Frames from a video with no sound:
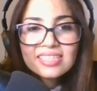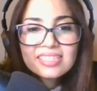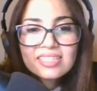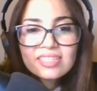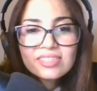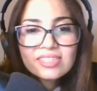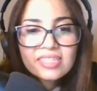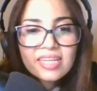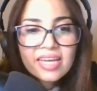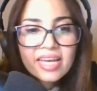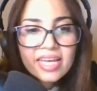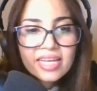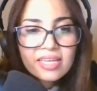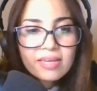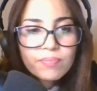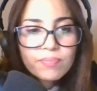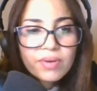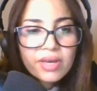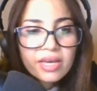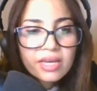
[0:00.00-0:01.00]
go to any
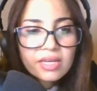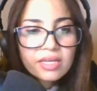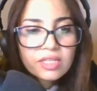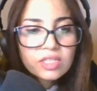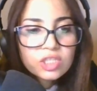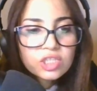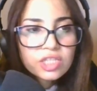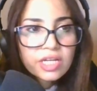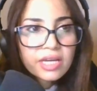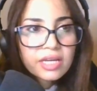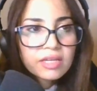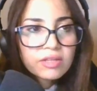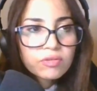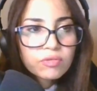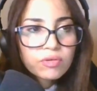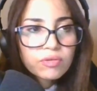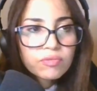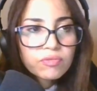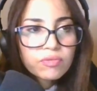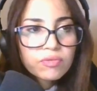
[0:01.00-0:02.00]
page and
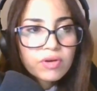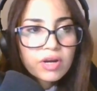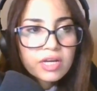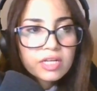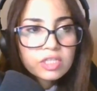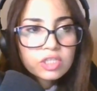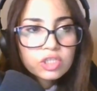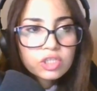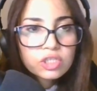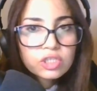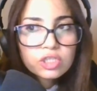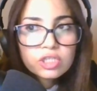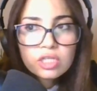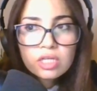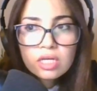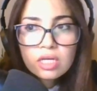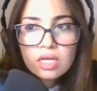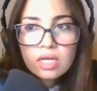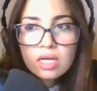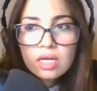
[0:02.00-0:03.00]
refresh.
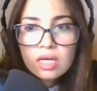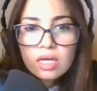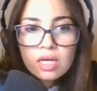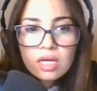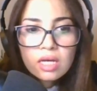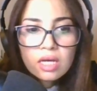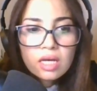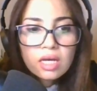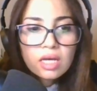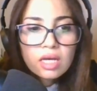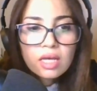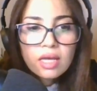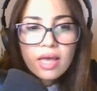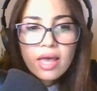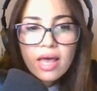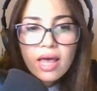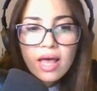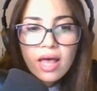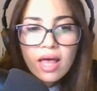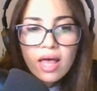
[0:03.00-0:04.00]

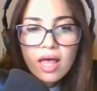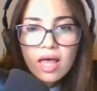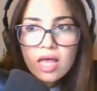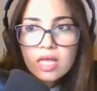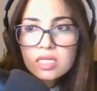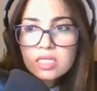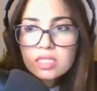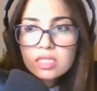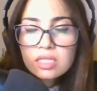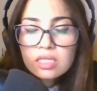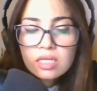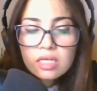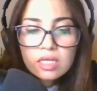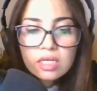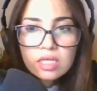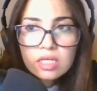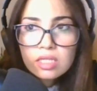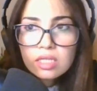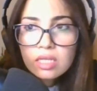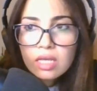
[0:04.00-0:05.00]
And
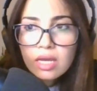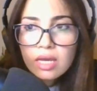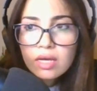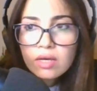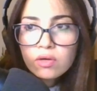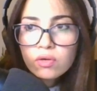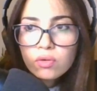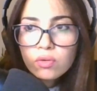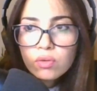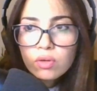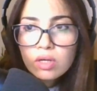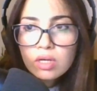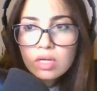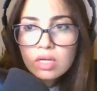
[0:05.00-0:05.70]
now